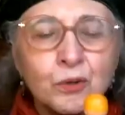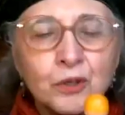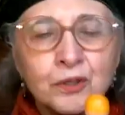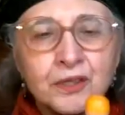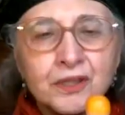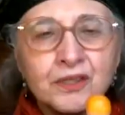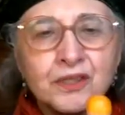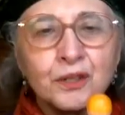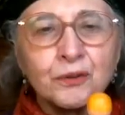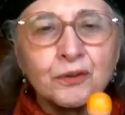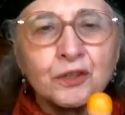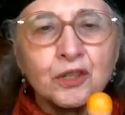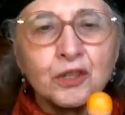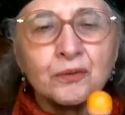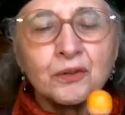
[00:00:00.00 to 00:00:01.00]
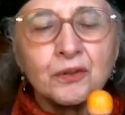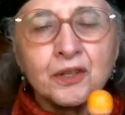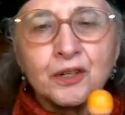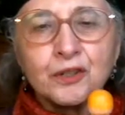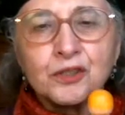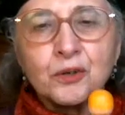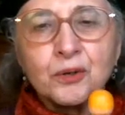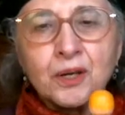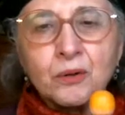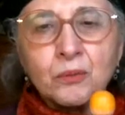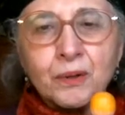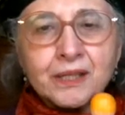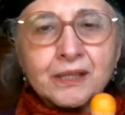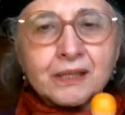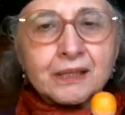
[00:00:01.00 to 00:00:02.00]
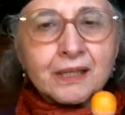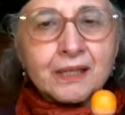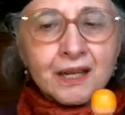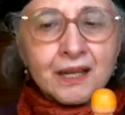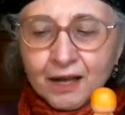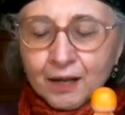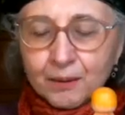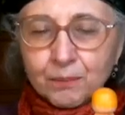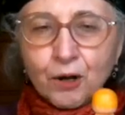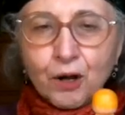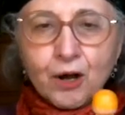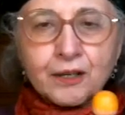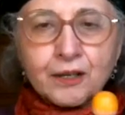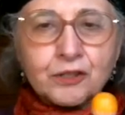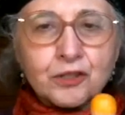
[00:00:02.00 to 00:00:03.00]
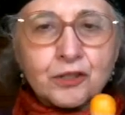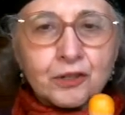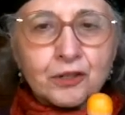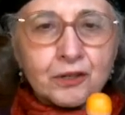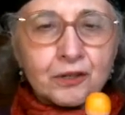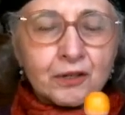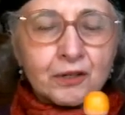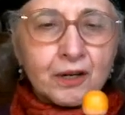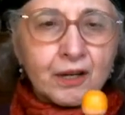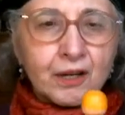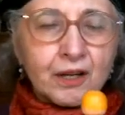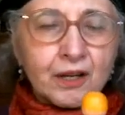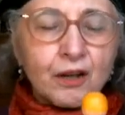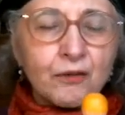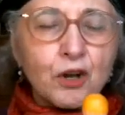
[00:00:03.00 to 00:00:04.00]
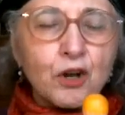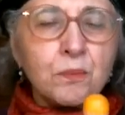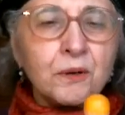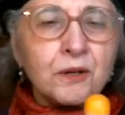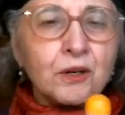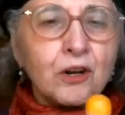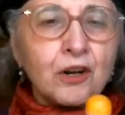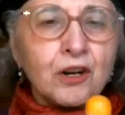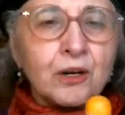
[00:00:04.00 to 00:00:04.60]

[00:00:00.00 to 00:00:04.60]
the world is different over there. So can we see that posture of open